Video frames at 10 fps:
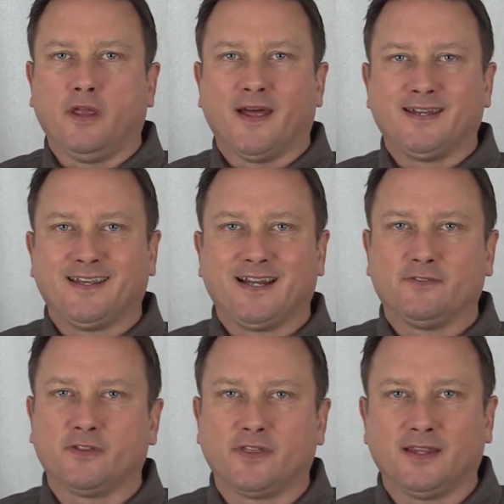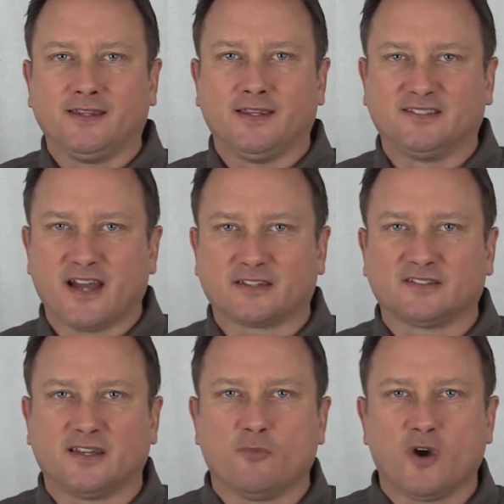that did everything the exact
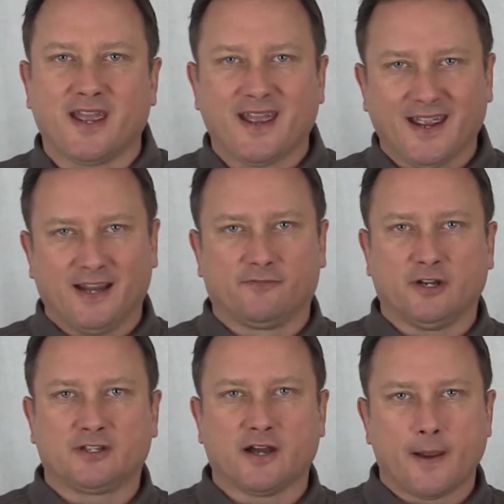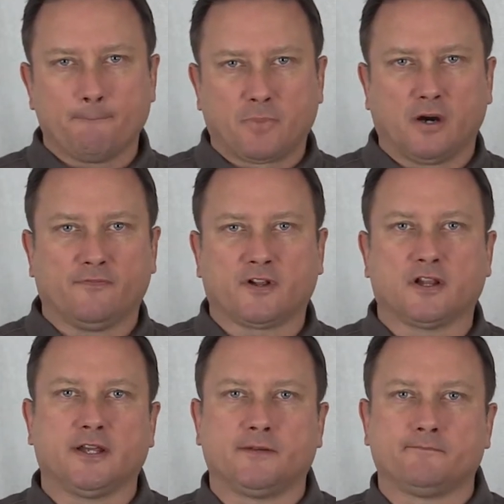same way every time
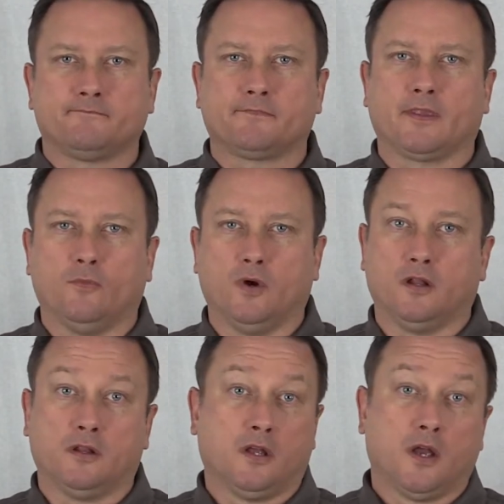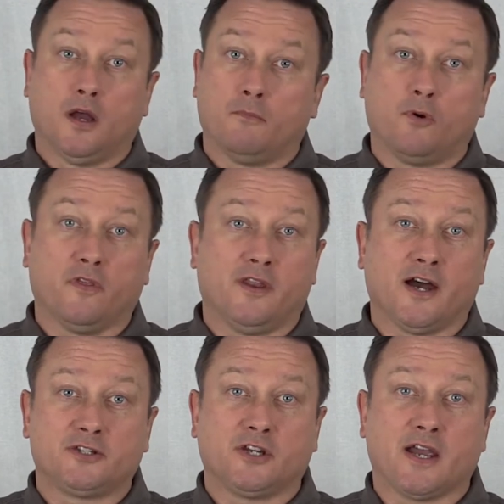perfectly? Well, more than
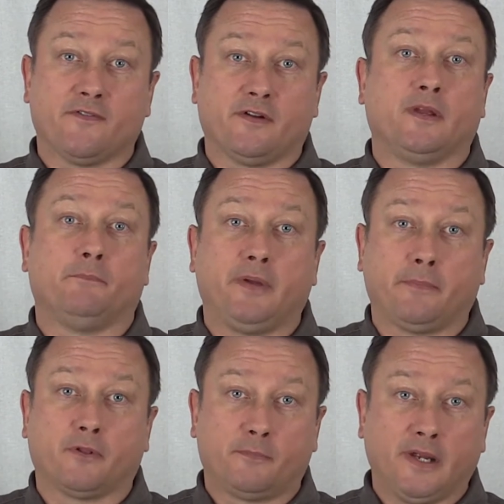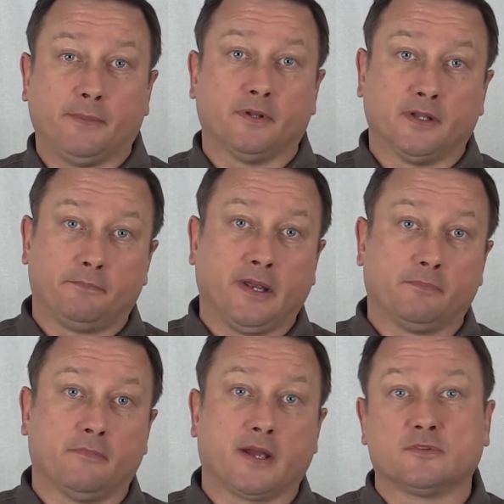not, you have it. I mean, people are people and
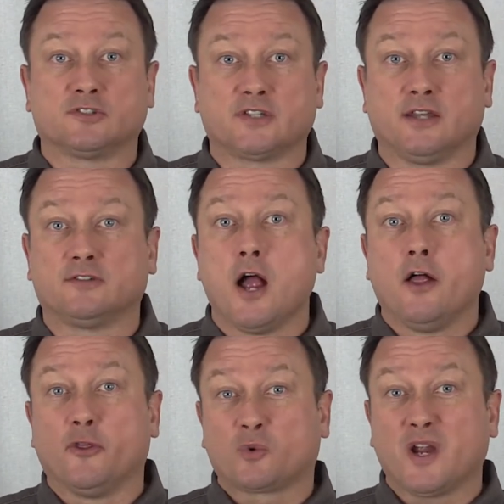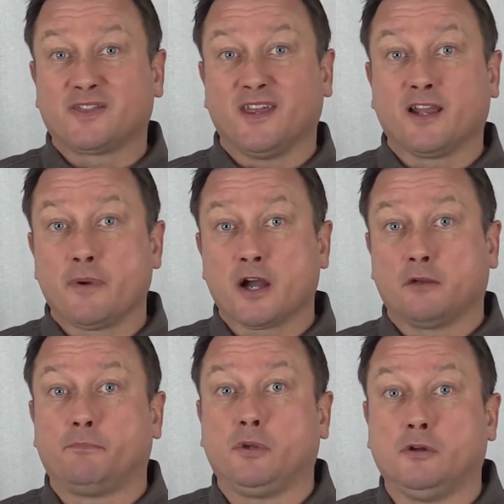people make mistakes. The great thing about
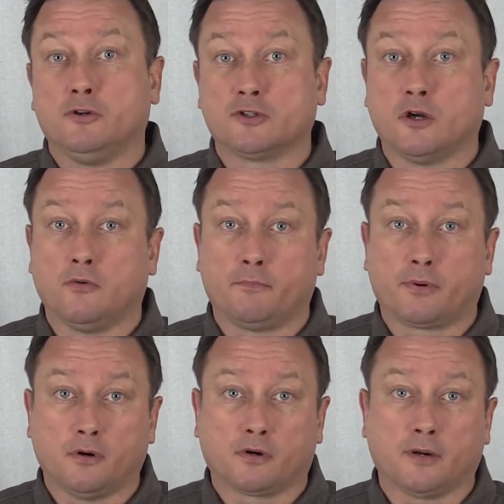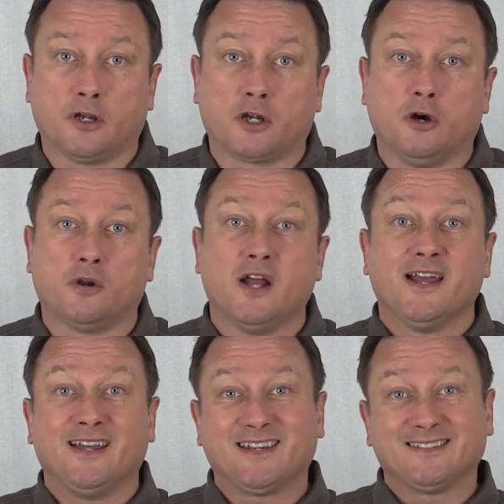computers, though, and programming code,
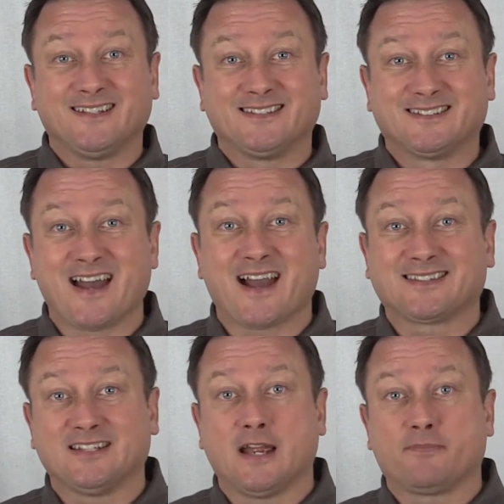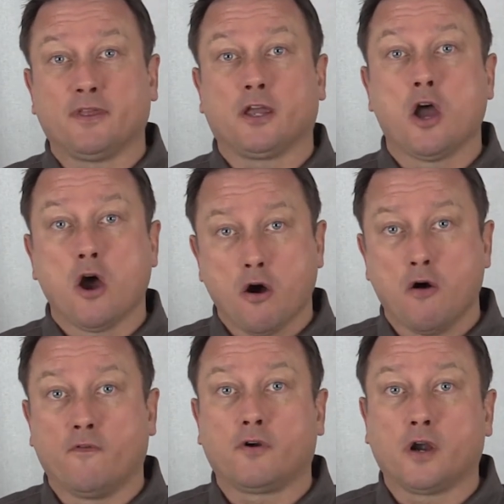it does the exact same thing
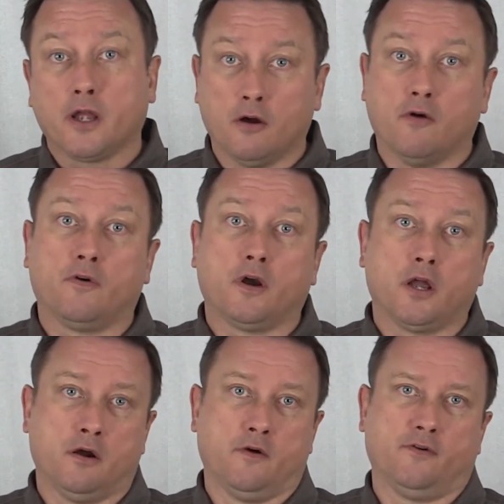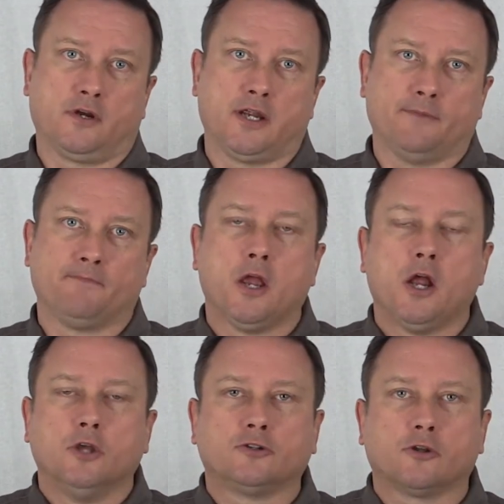over and over and over again.
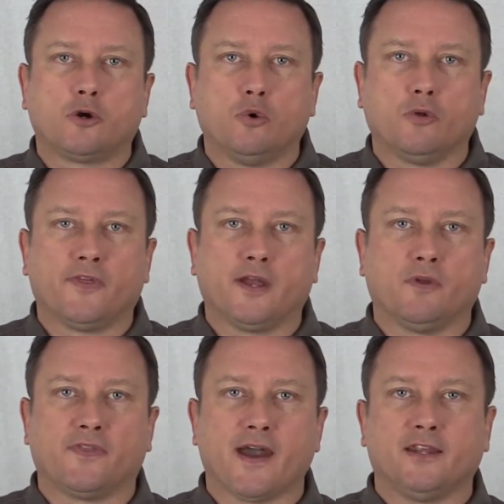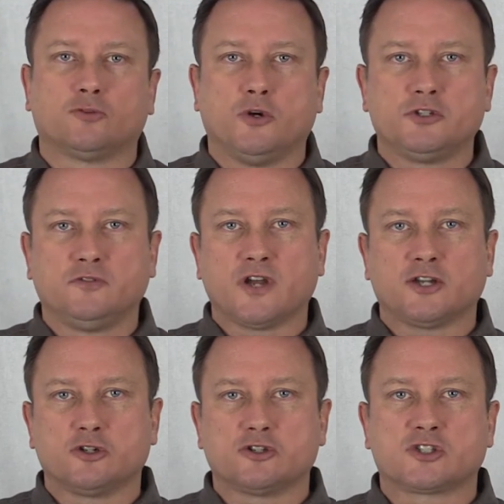So the cool thing with that is once you've
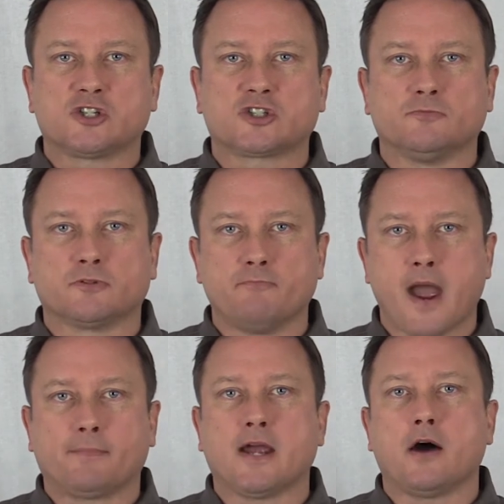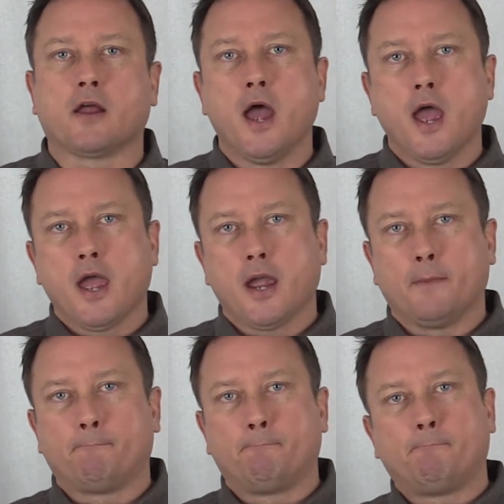got your systems mapped out
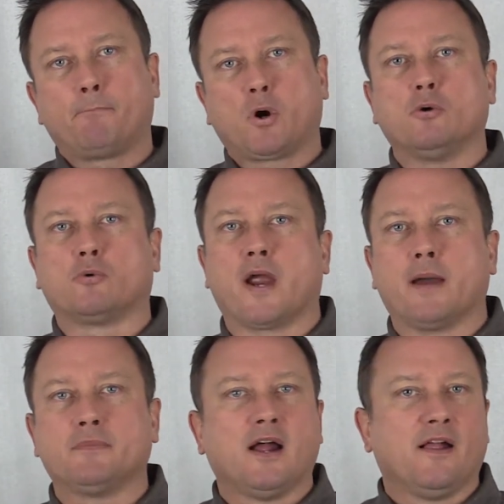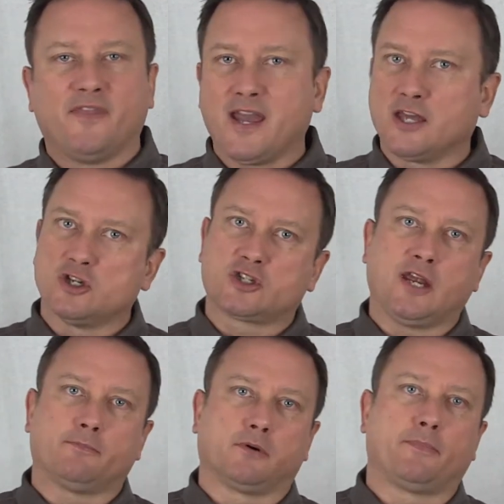and programmed, they can just
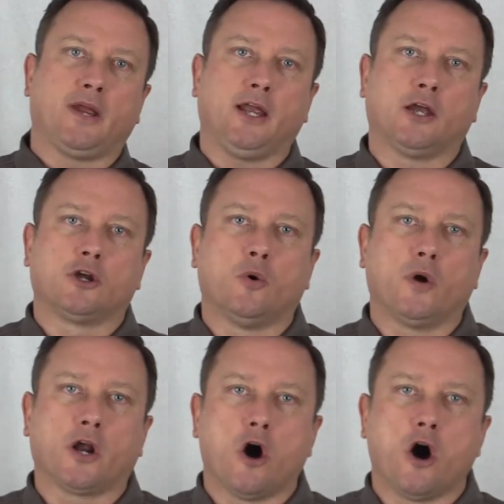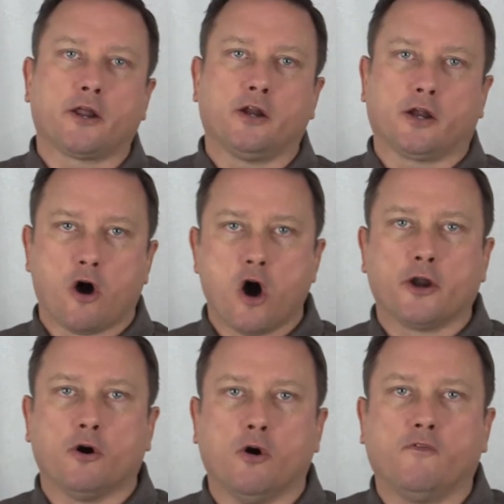keep repeating and going on and
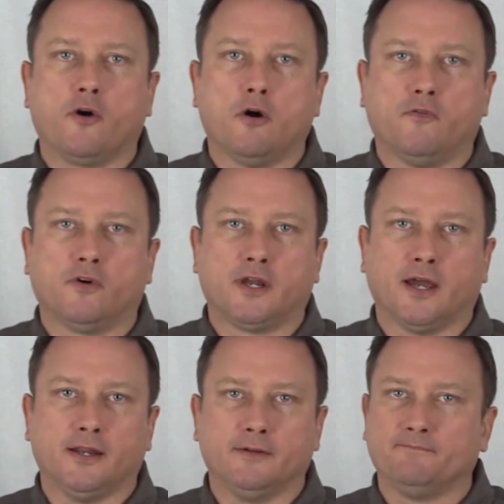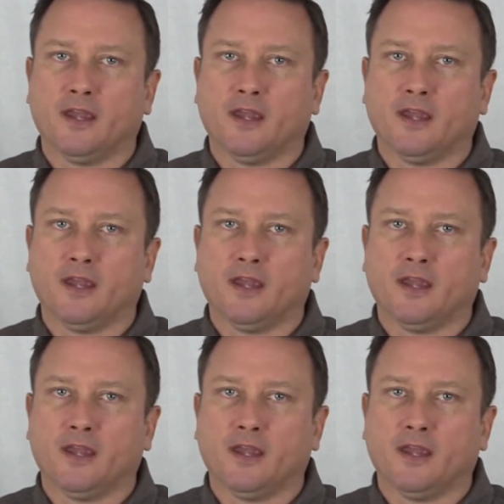on over and over again. And,